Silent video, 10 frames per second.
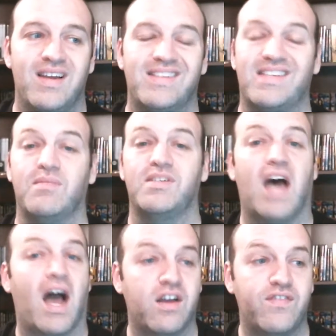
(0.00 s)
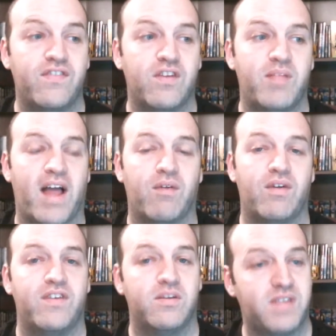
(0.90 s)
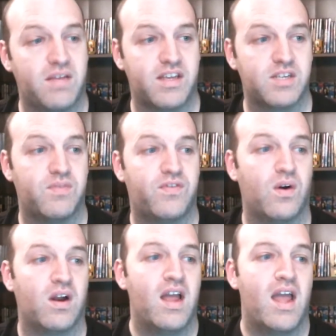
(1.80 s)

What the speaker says: Cinematography for a black and white film, same thing as before,